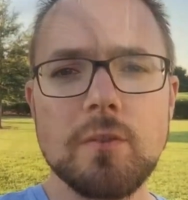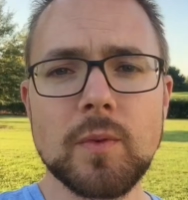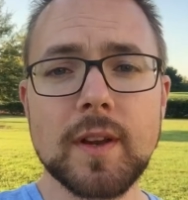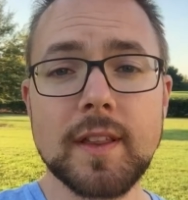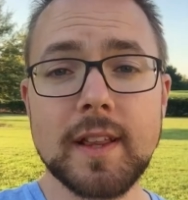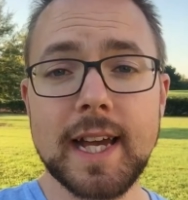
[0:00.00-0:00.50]

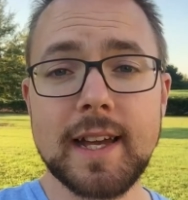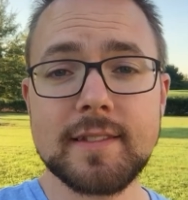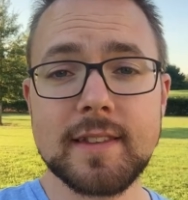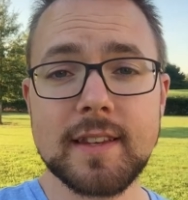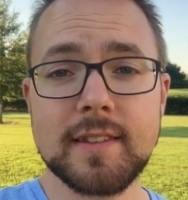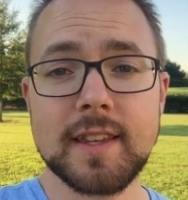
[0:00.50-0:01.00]
One of the
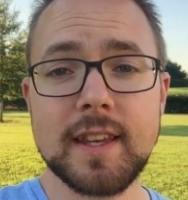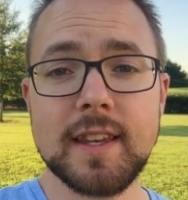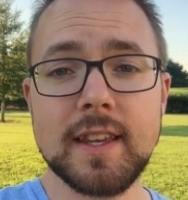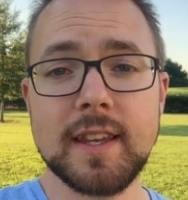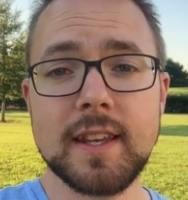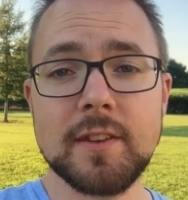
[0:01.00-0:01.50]
last things they
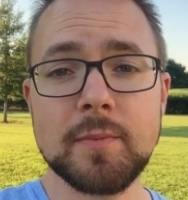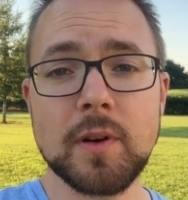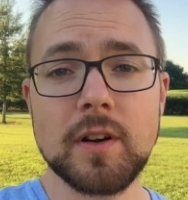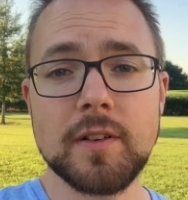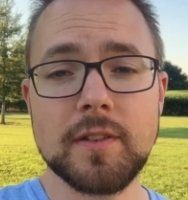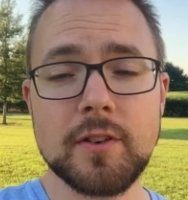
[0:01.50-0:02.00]
did as
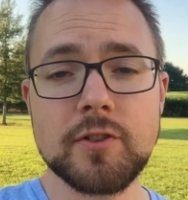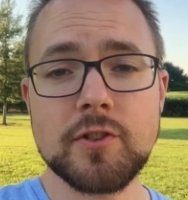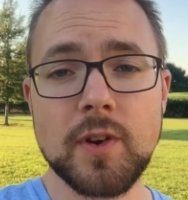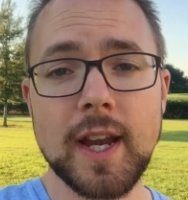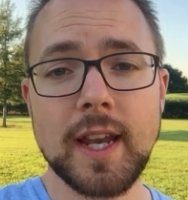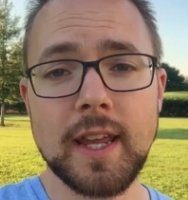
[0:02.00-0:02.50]
part of their
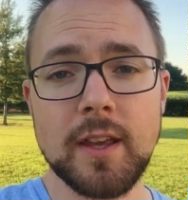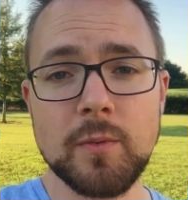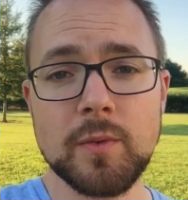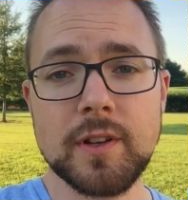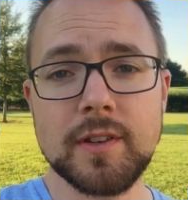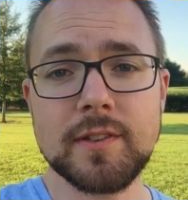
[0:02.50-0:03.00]

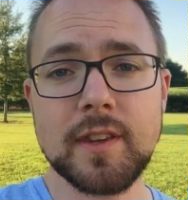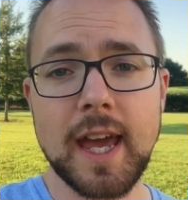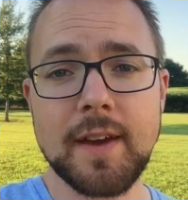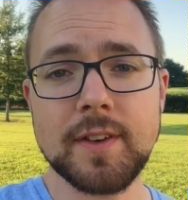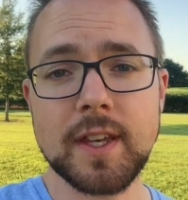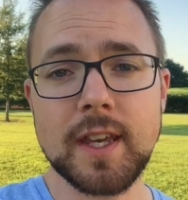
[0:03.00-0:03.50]
training was
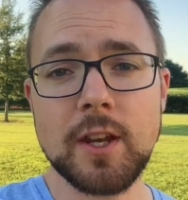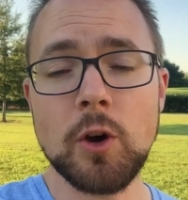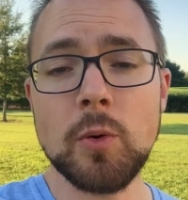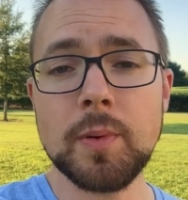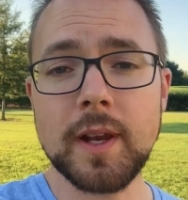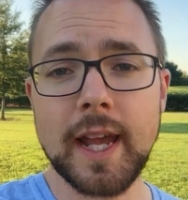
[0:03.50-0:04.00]
having an
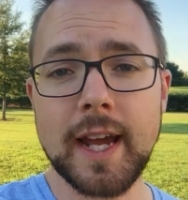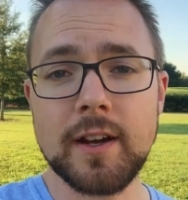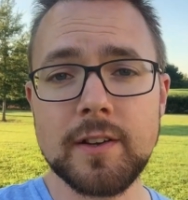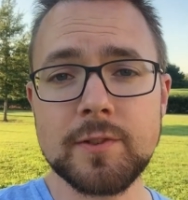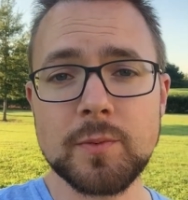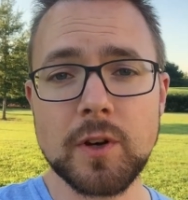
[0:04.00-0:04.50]
open
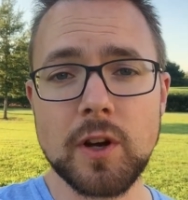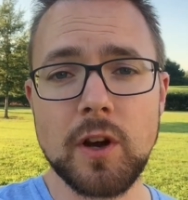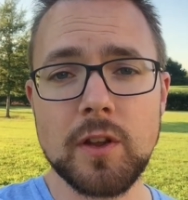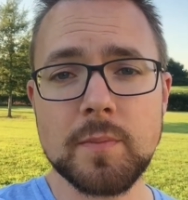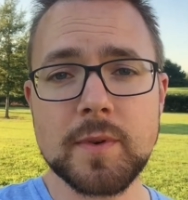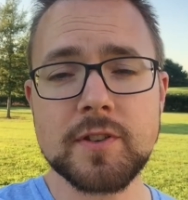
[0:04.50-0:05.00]
house where
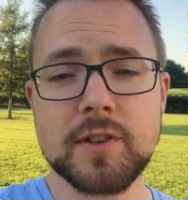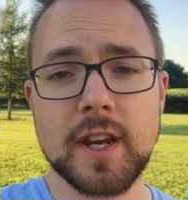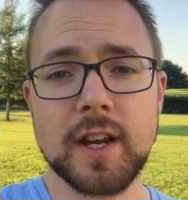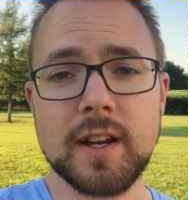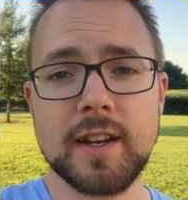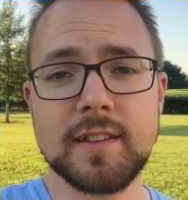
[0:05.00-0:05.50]
all the
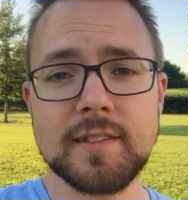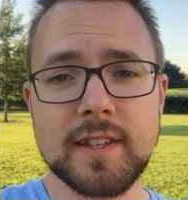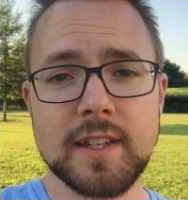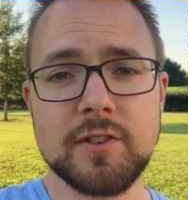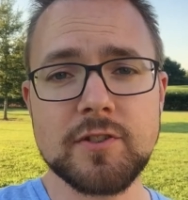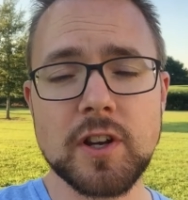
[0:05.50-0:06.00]
missionaries
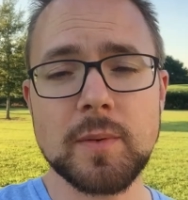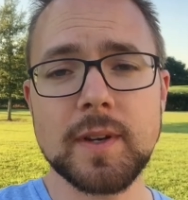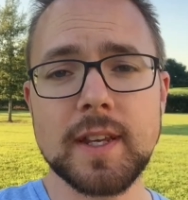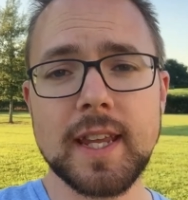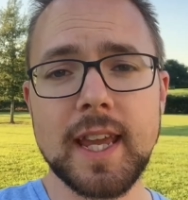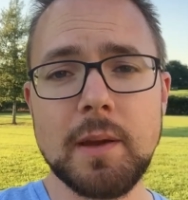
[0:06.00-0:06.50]
and
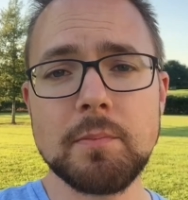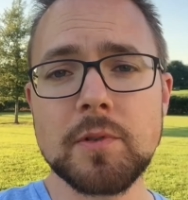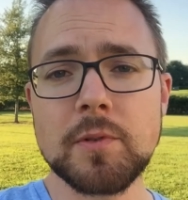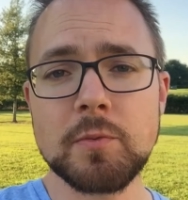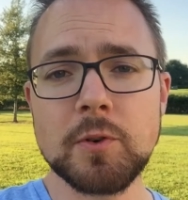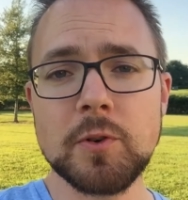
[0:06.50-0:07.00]
journeymen
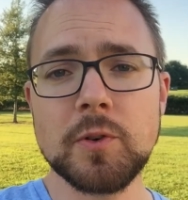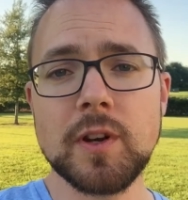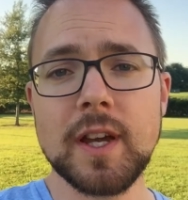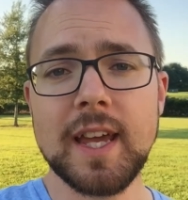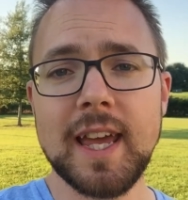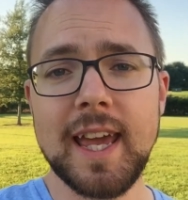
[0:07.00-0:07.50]
came
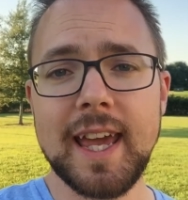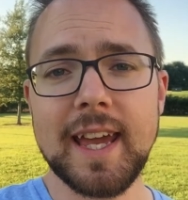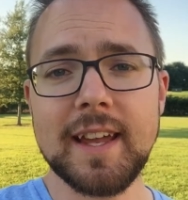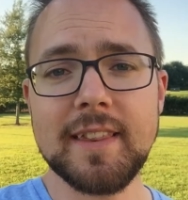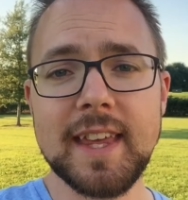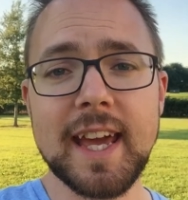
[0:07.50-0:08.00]
through,
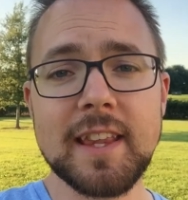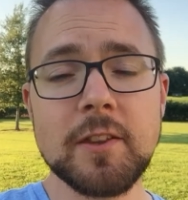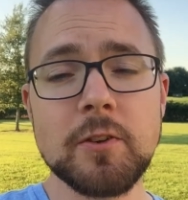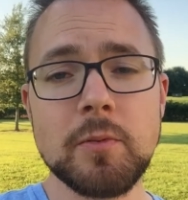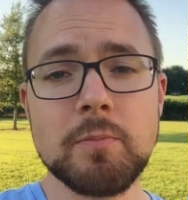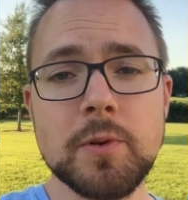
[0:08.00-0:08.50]
and they had
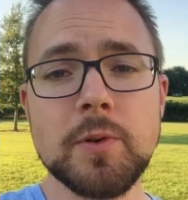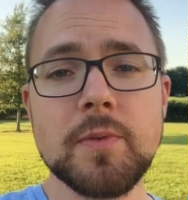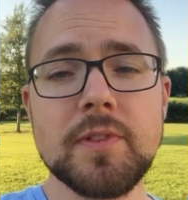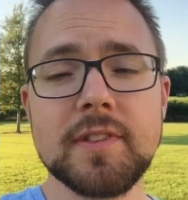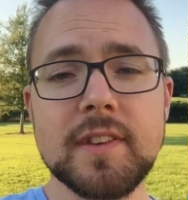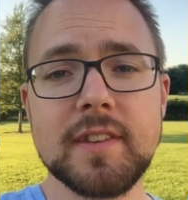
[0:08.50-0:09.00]
little
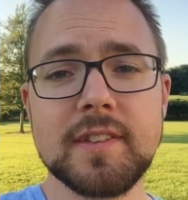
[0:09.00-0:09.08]
booths